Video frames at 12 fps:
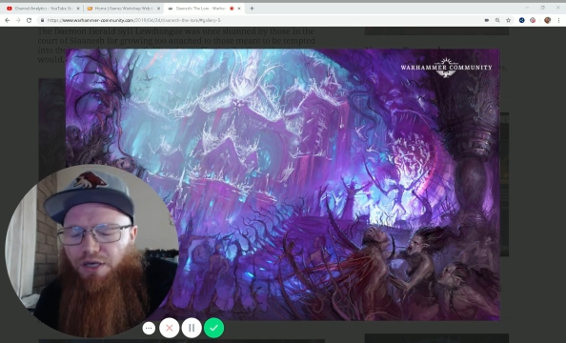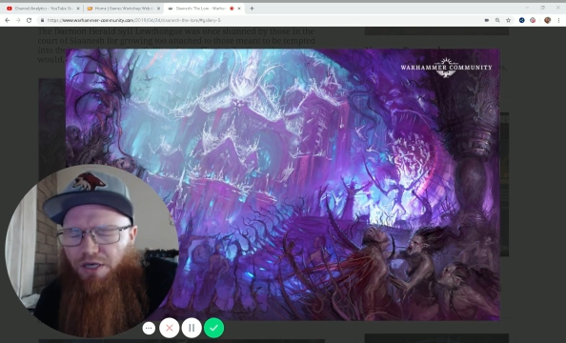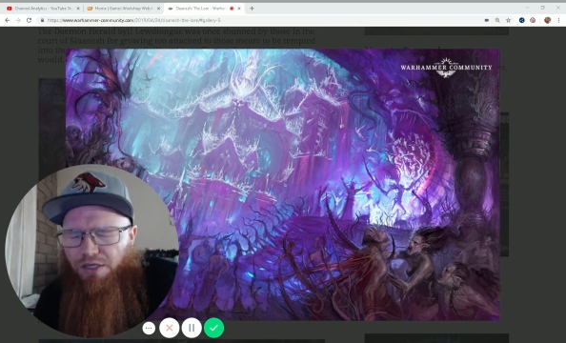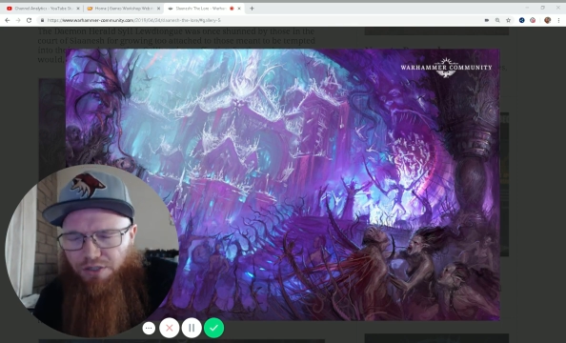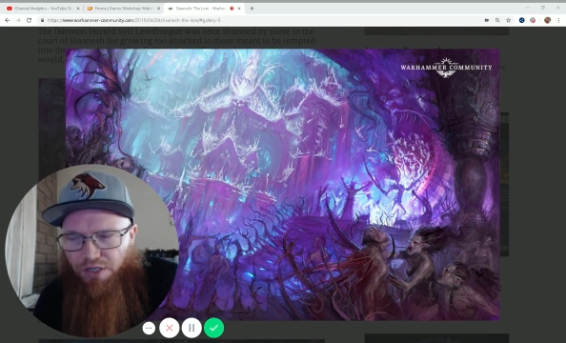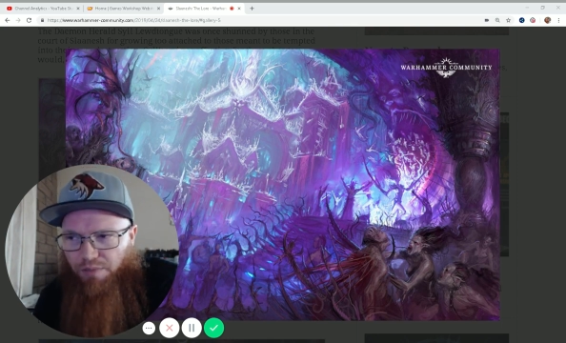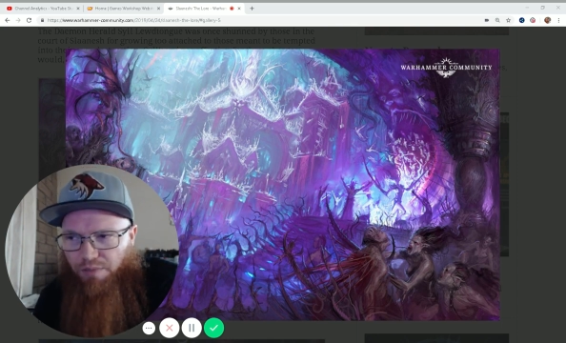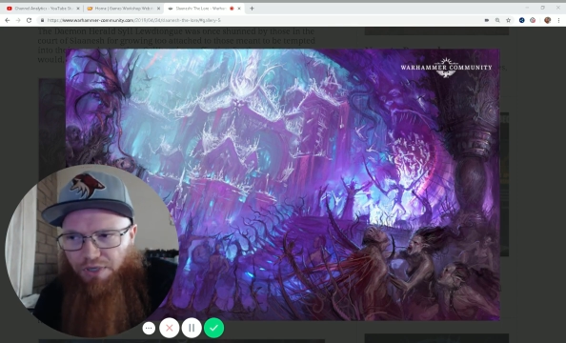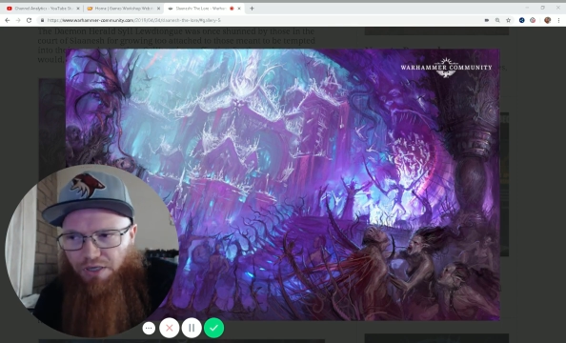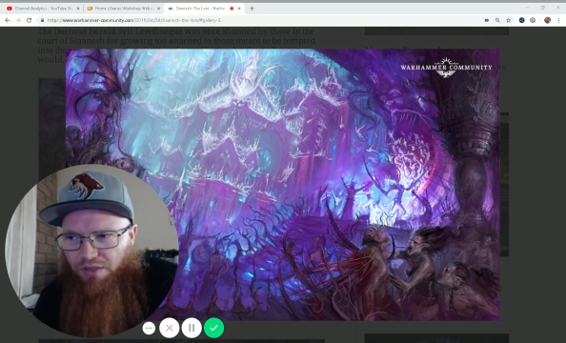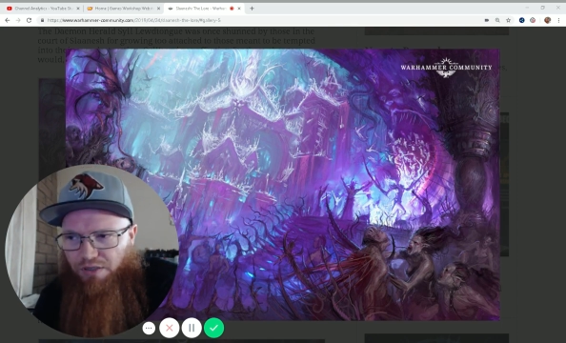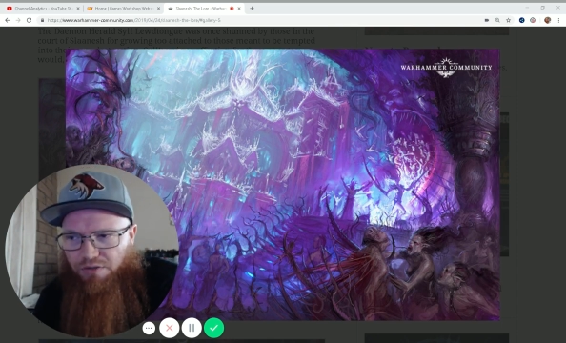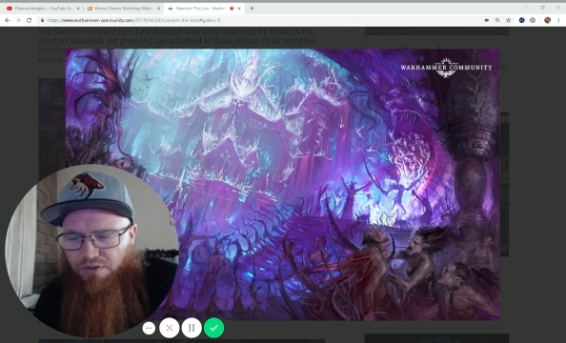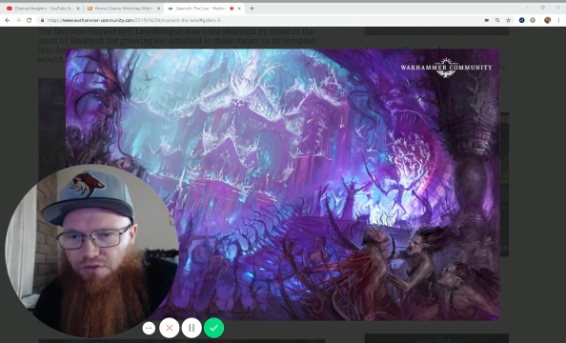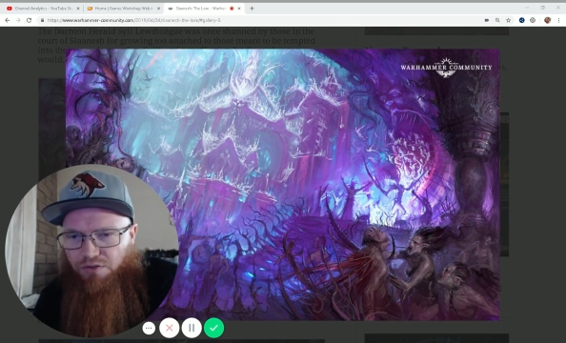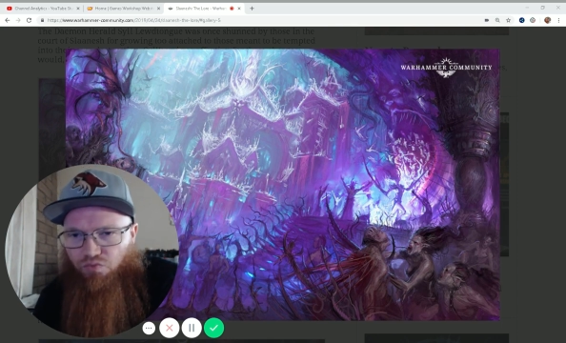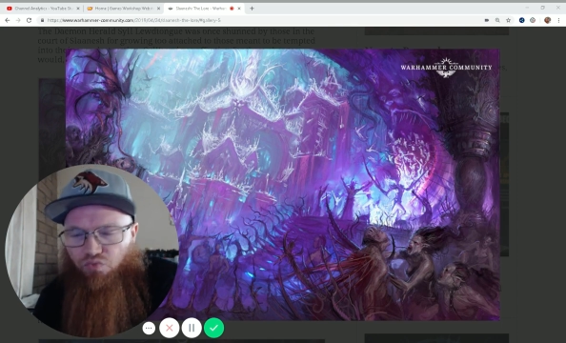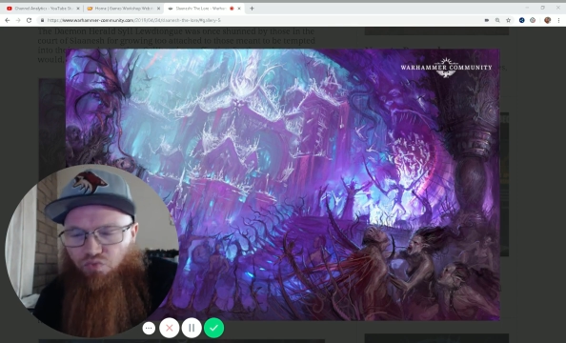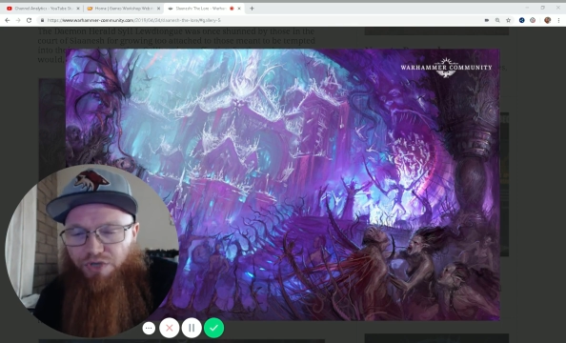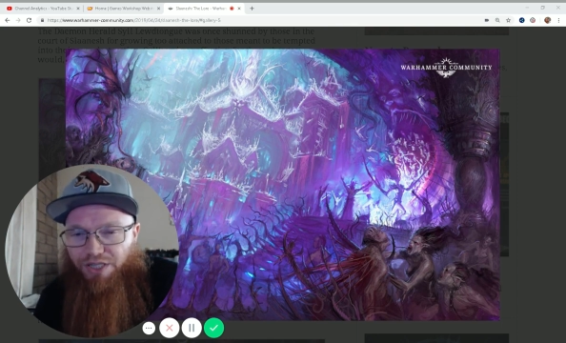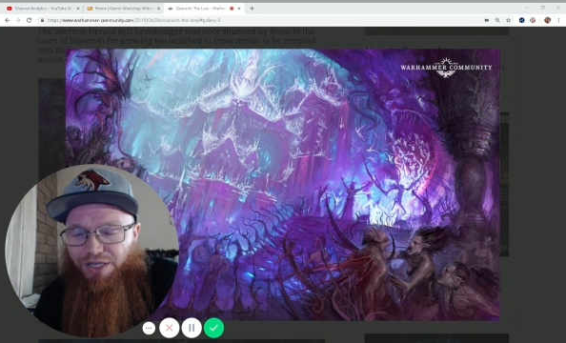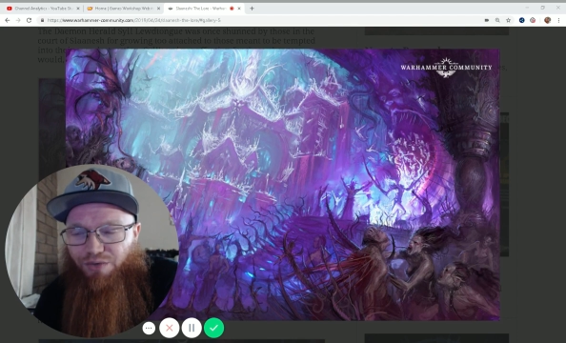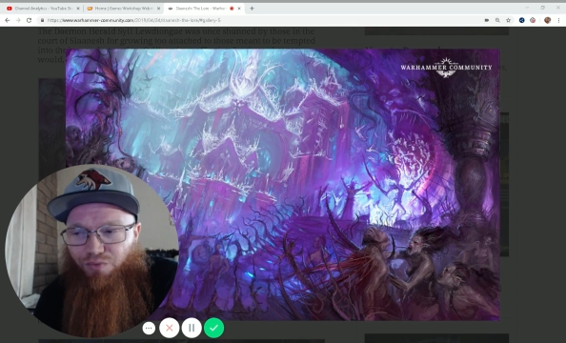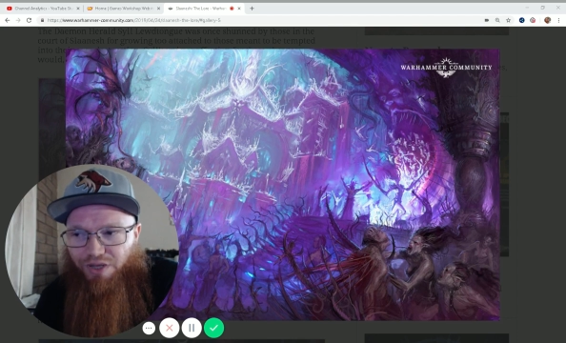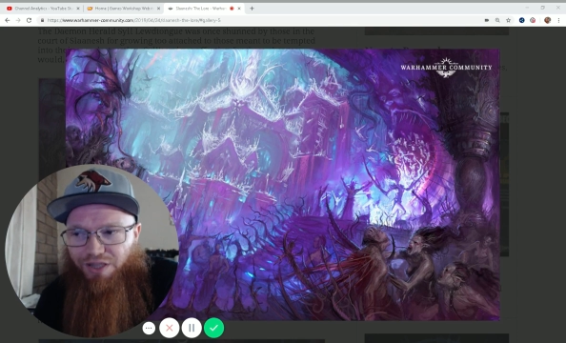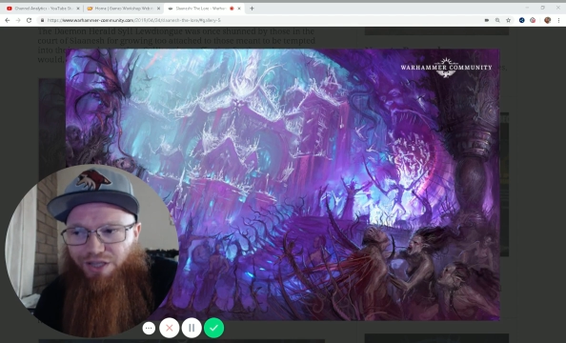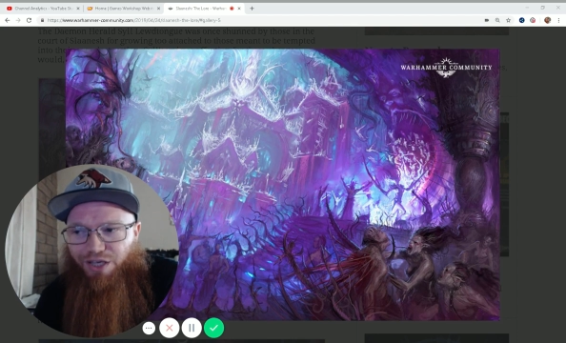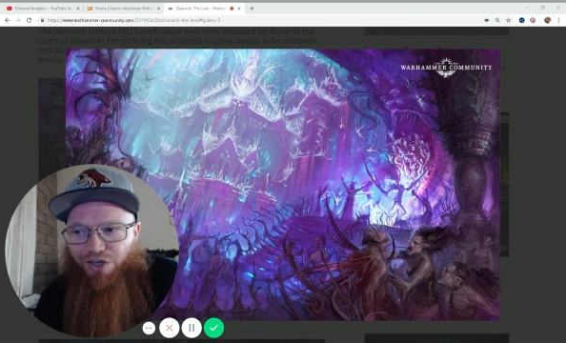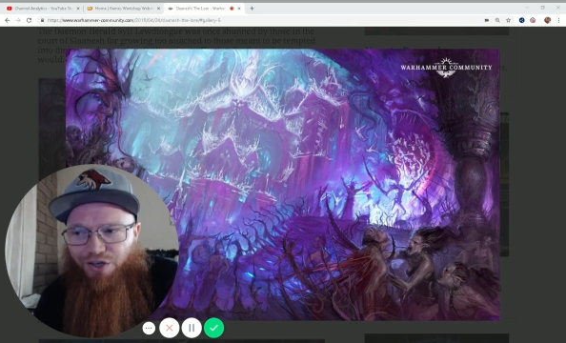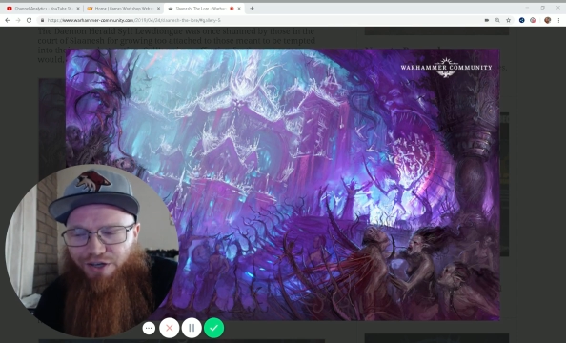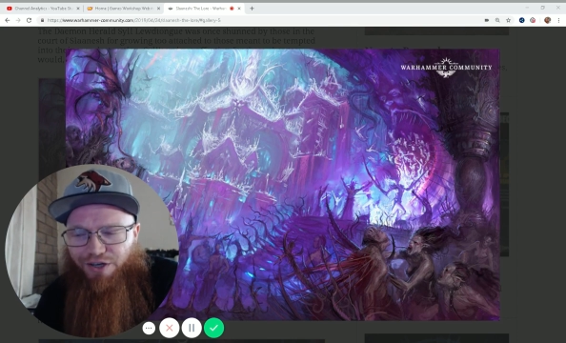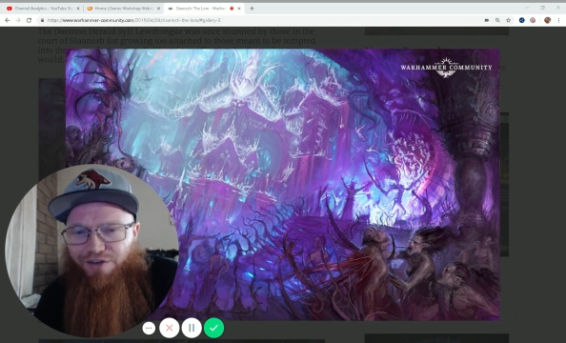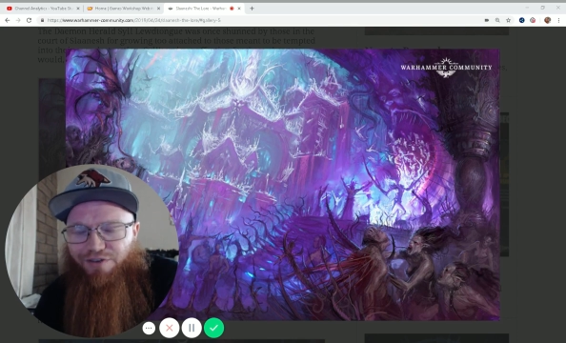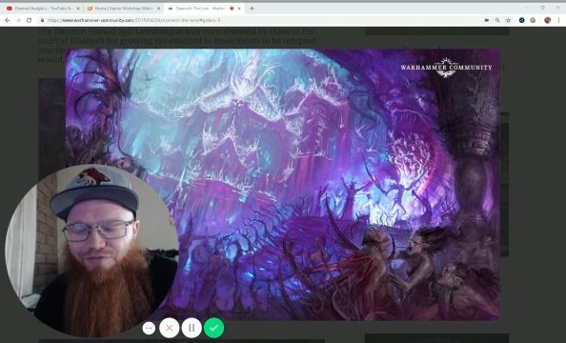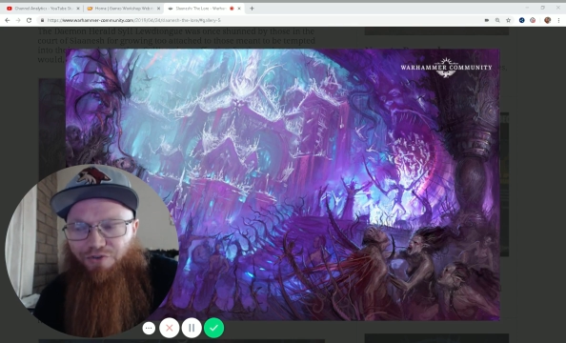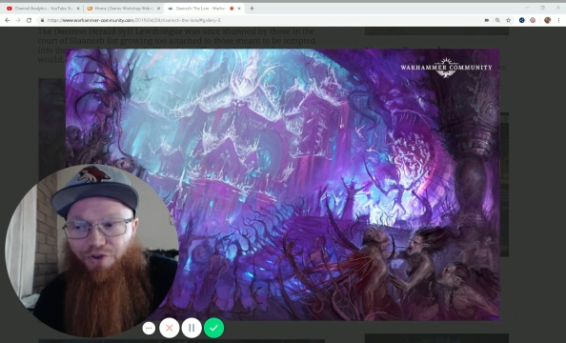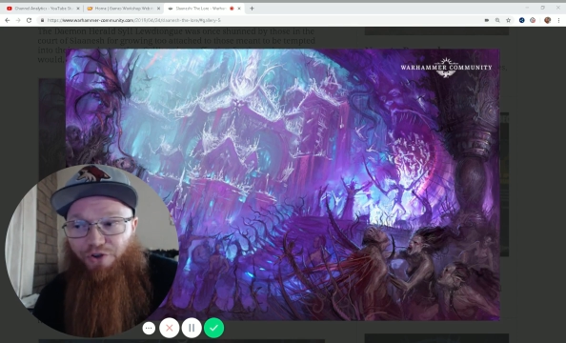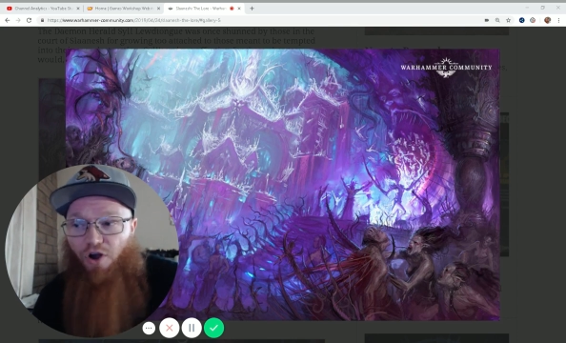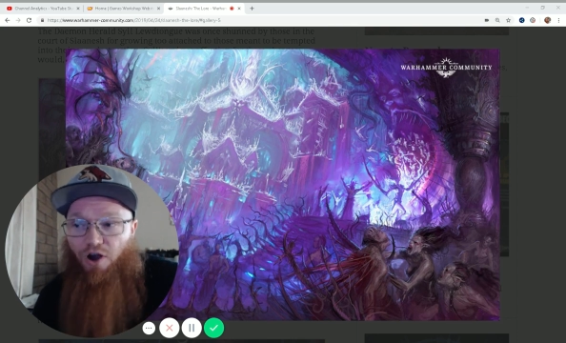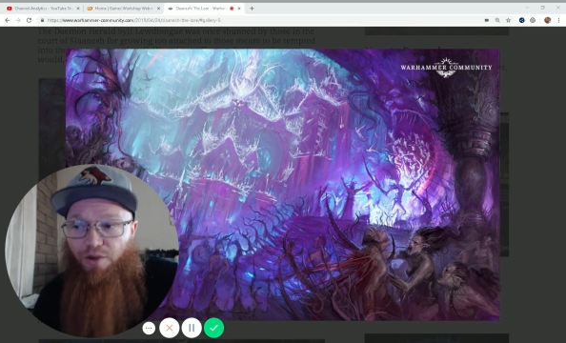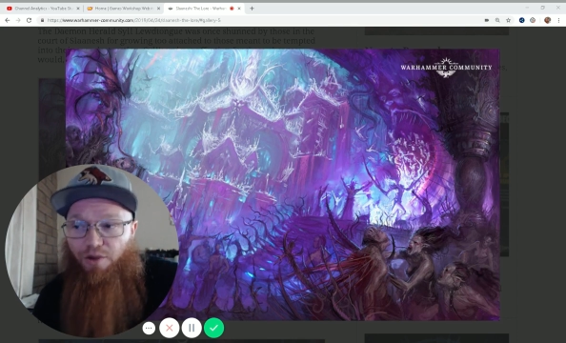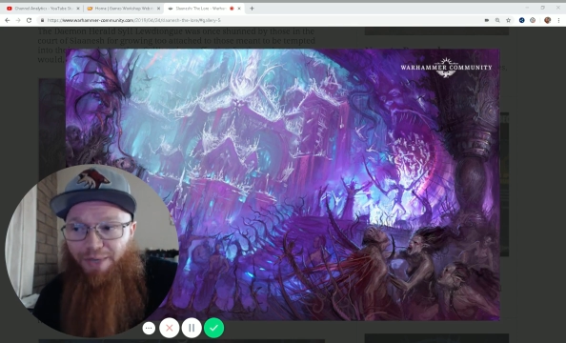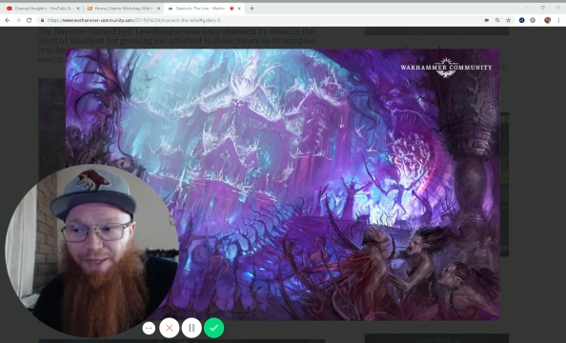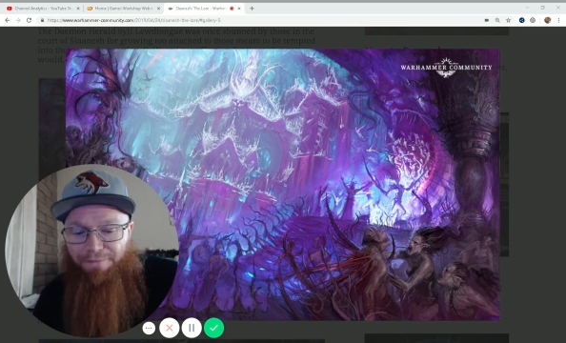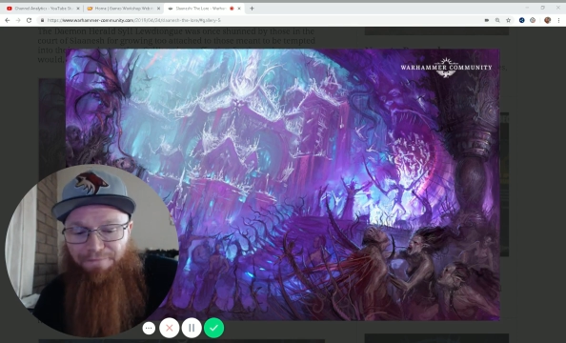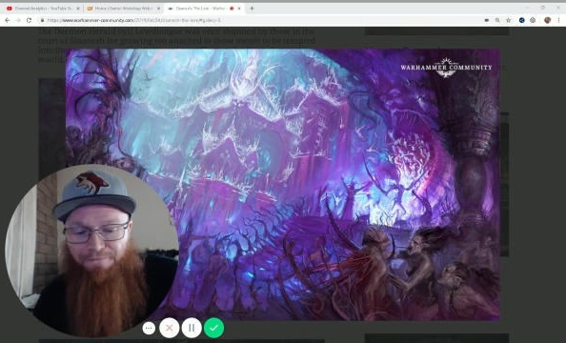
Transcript: is going to be really, really good for your army.